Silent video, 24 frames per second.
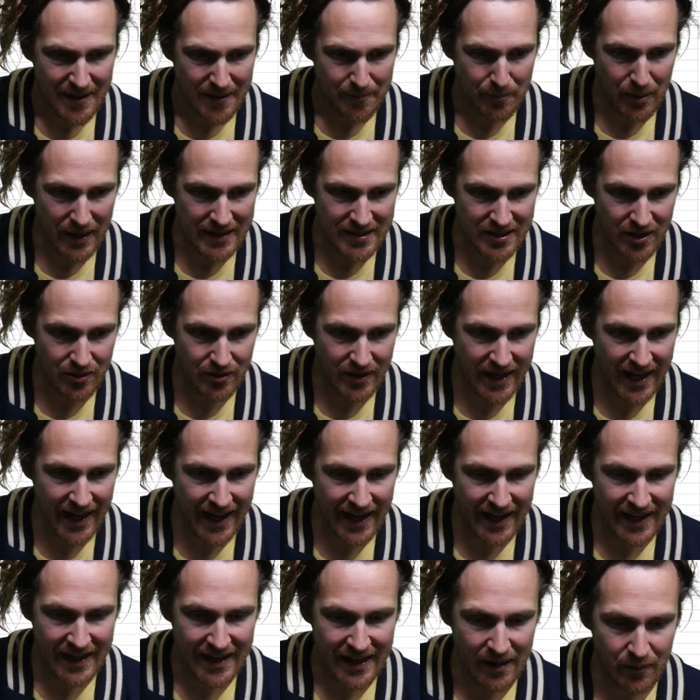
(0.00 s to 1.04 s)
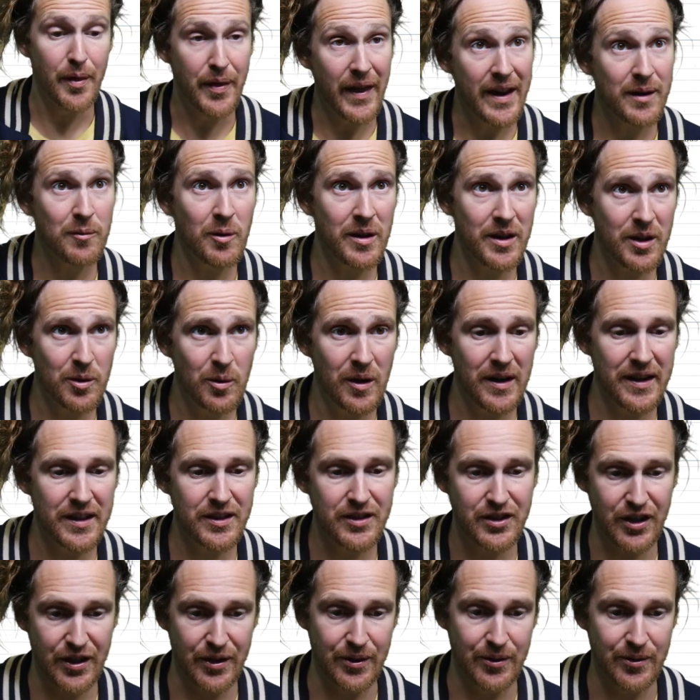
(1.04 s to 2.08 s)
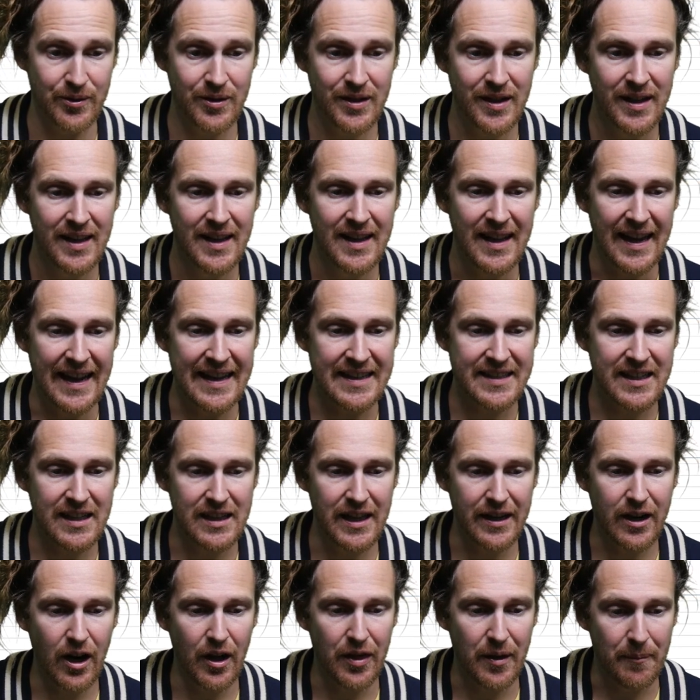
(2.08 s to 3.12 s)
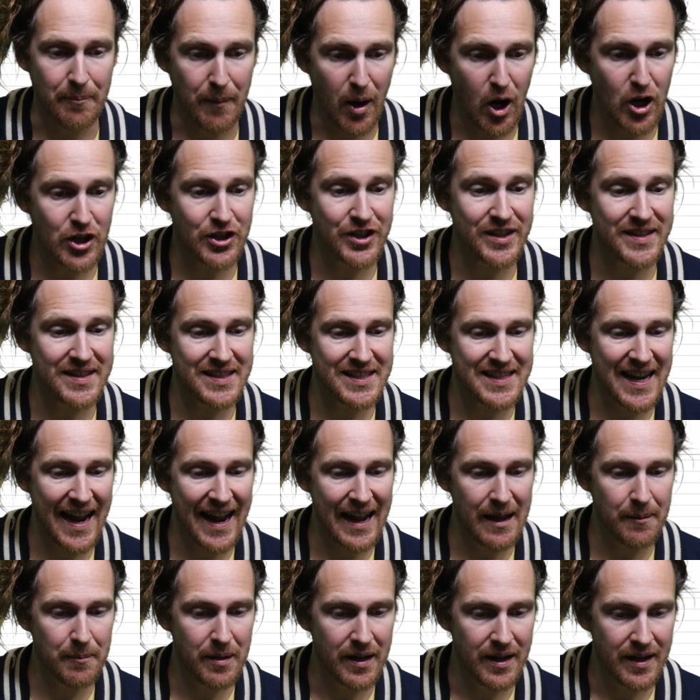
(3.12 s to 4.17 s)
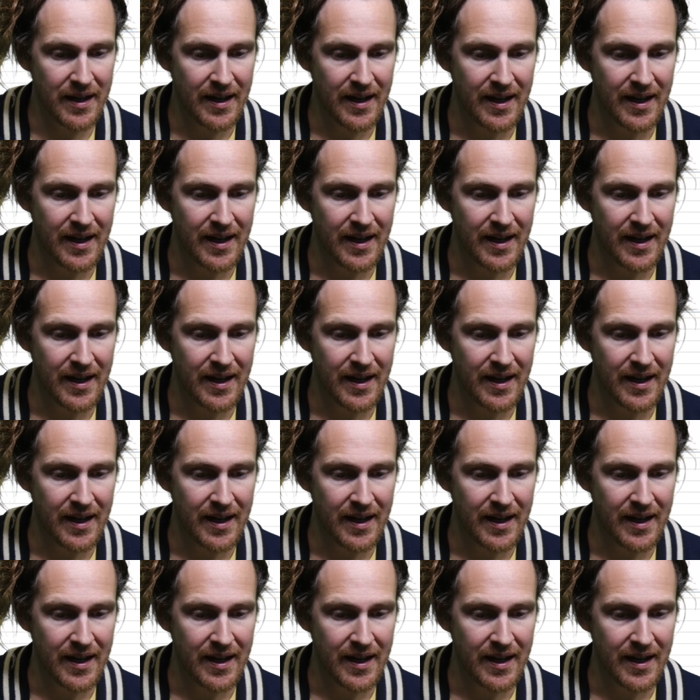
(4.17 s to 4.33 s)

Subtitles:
Press OK. Then what you want to do is click on the Margins tab,